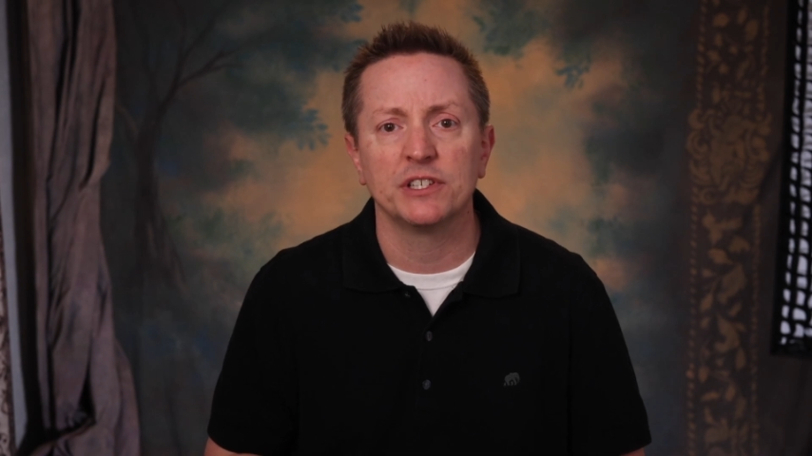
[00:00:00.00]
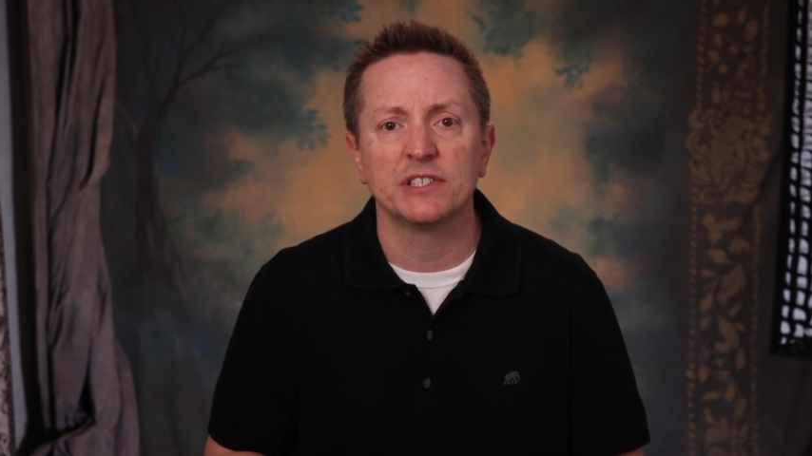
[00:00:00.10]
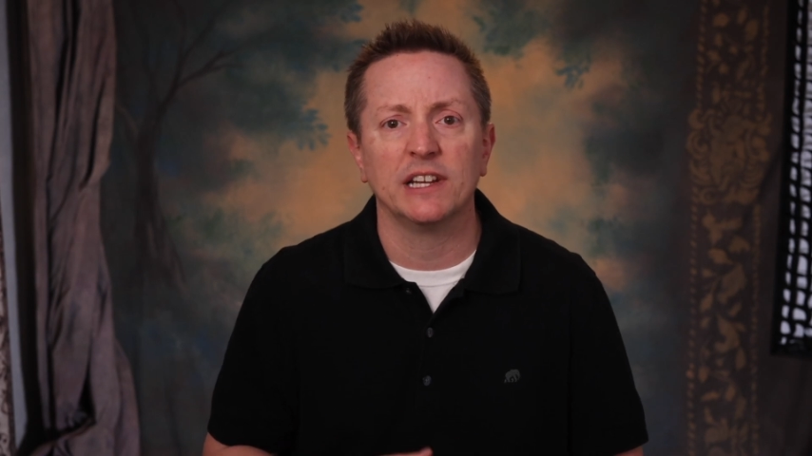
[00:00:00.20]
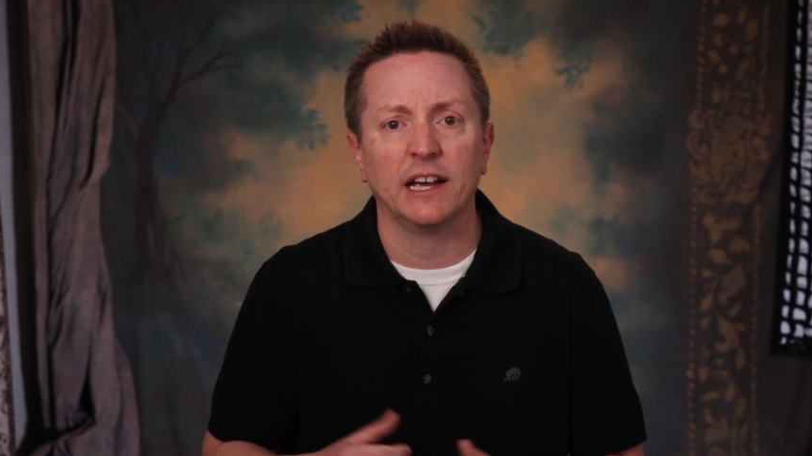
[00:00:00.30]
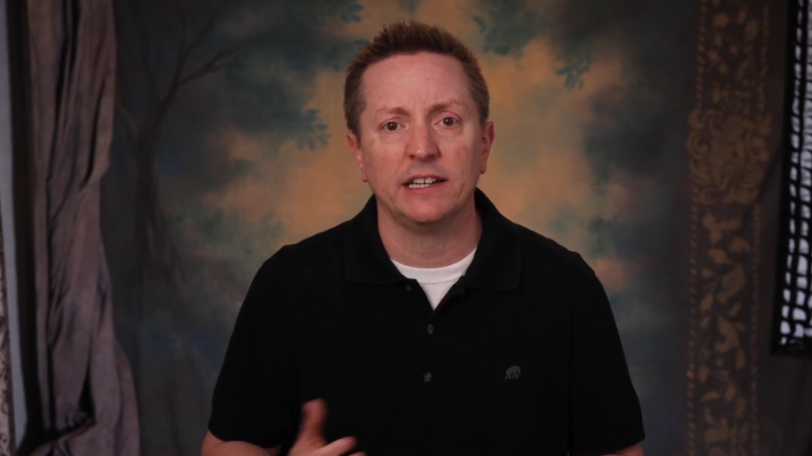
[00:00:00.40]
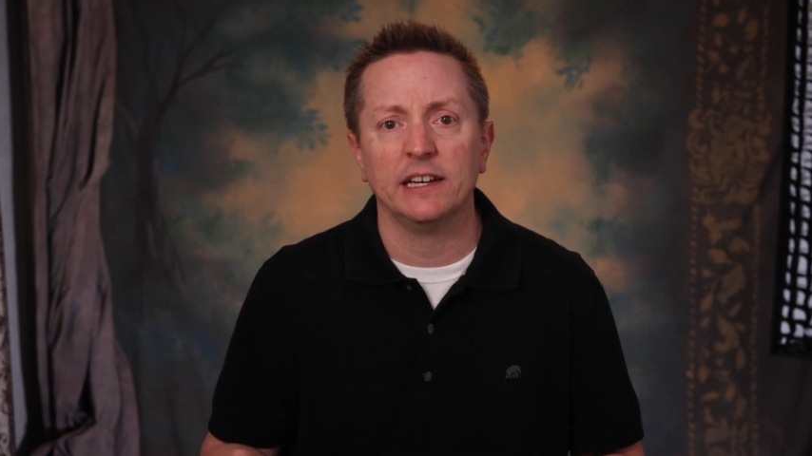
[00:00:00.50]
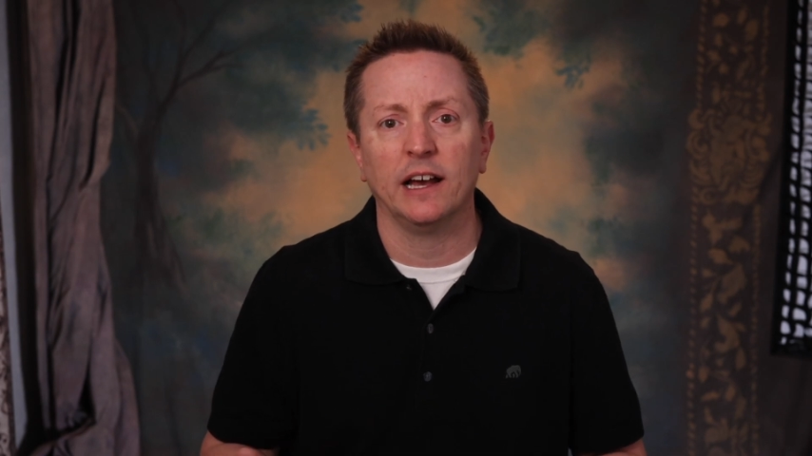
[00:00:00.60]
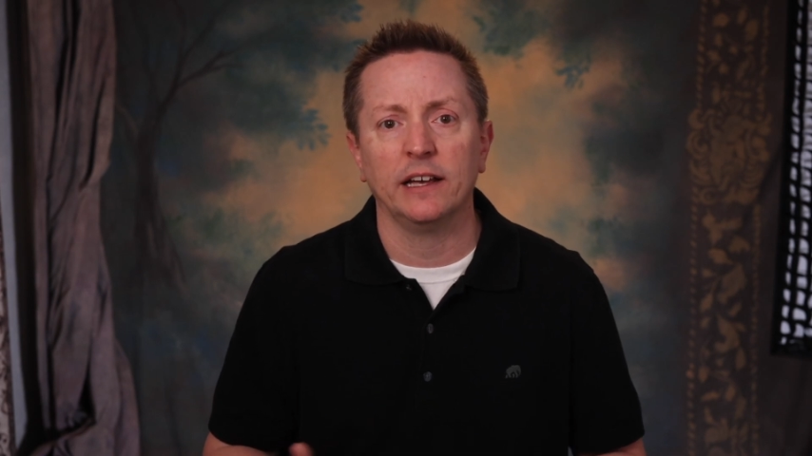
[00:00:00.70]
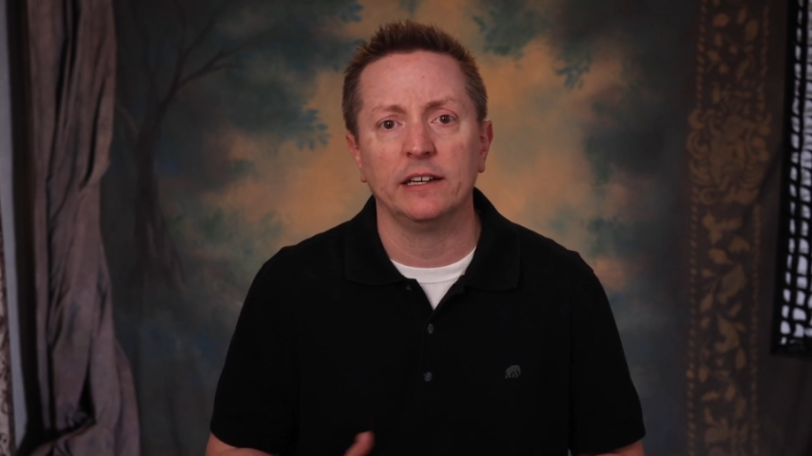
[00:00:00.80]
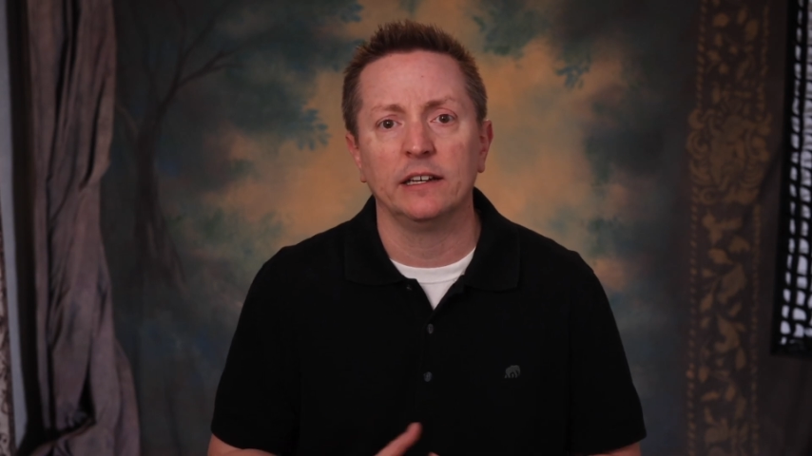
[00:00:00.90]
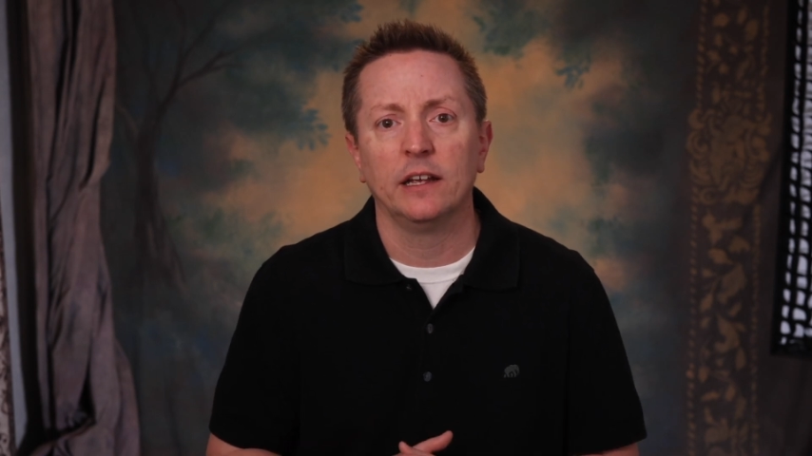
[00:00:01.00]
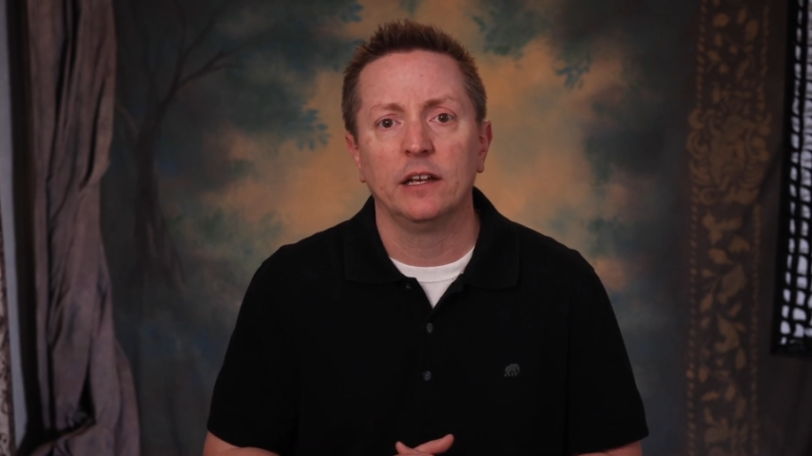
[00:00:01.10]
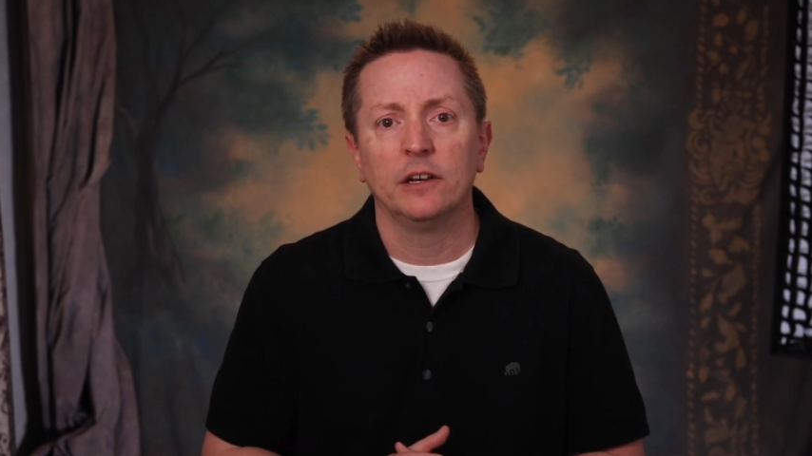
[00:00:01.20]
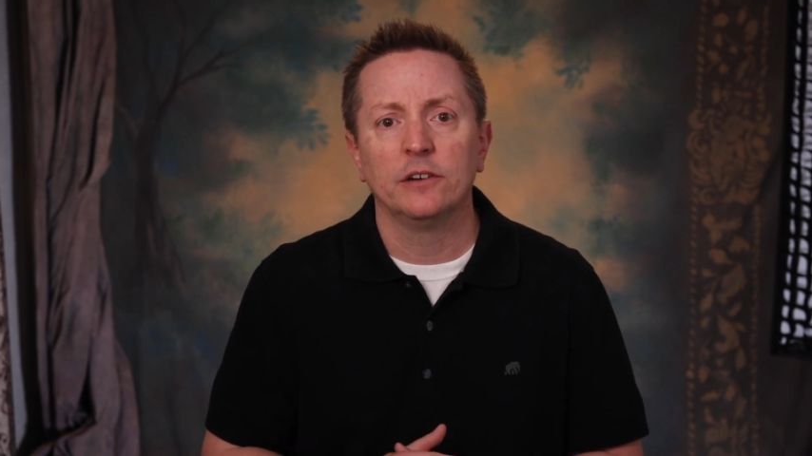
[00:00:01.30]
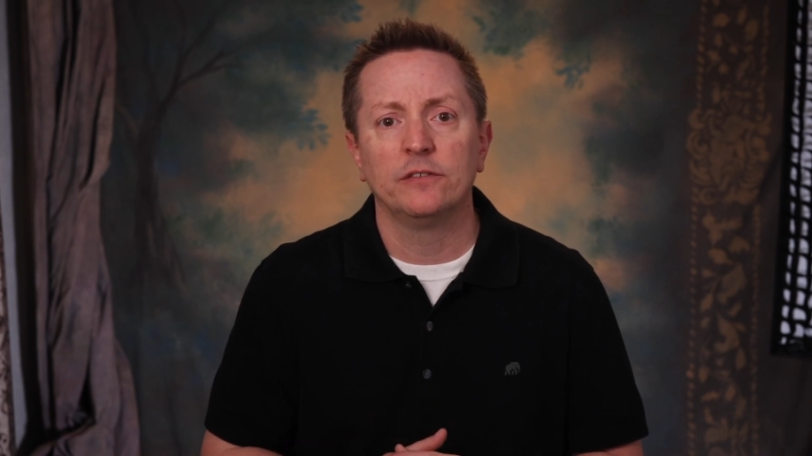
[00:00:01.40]
It's ninety nine
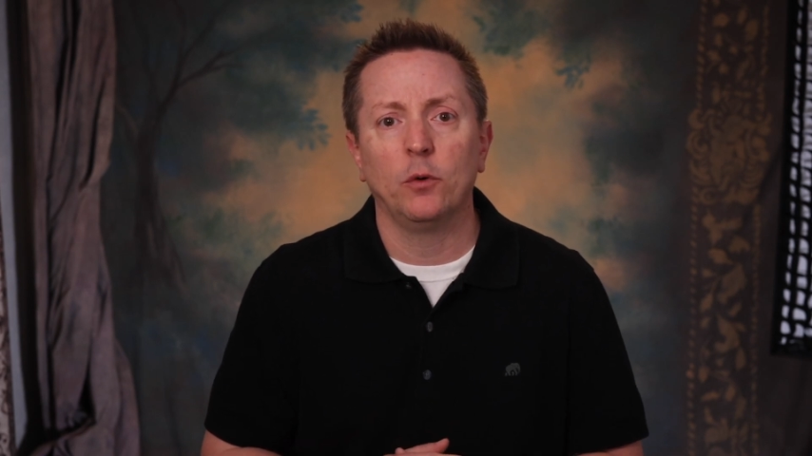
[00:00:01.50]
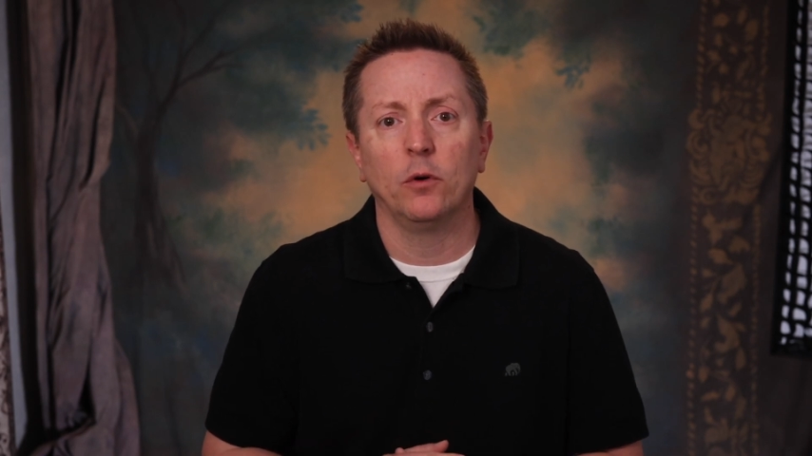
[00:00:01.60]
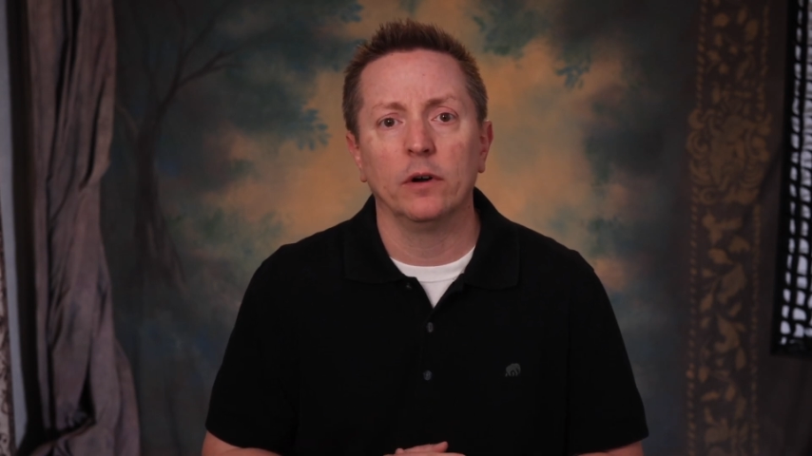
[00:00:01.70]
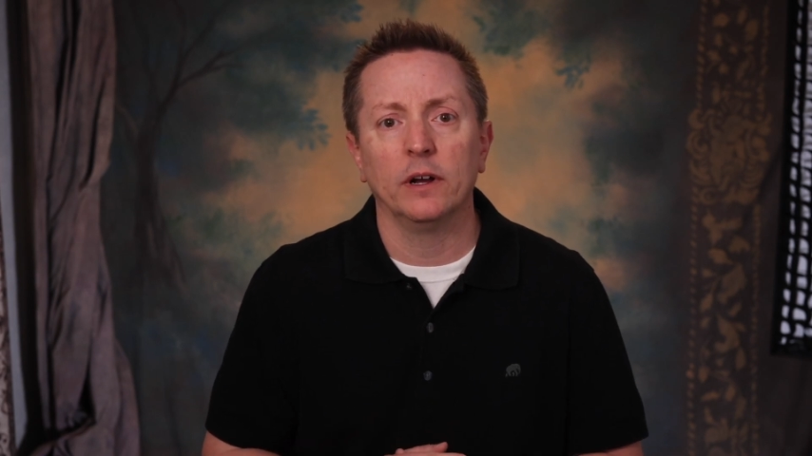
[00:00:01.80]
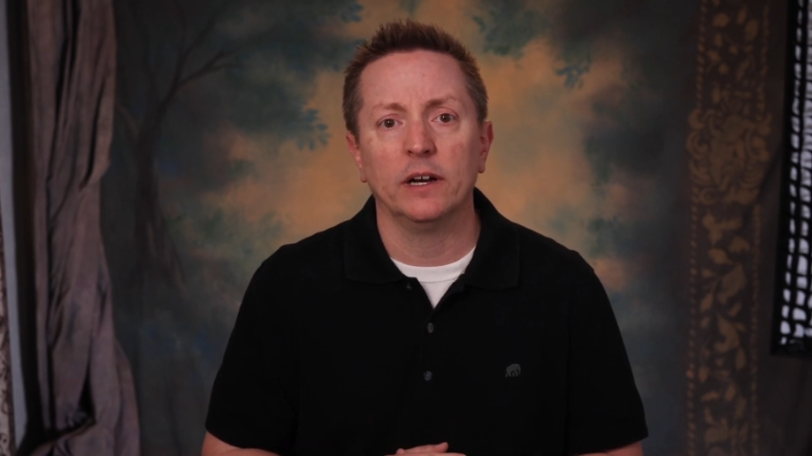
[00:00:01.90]
for